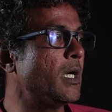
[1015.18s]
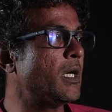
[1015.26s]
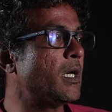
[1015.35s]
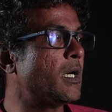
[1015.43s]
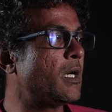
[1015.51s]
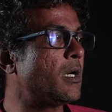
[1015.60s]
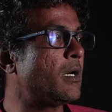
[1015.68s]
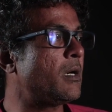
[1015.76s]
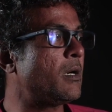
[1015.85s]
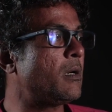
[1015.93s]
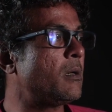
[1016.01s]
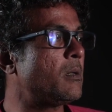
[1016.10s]

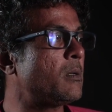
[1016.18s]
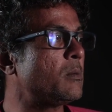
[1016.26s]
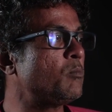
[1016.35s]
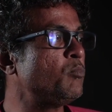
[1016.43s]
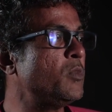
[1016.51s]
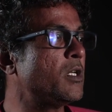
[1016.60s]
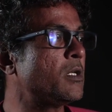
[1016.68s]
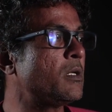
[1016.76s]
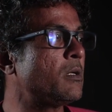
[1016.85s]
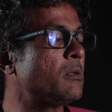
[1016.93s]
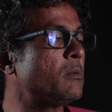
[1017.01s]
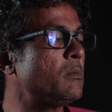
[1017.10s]

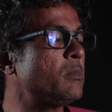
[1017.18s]
The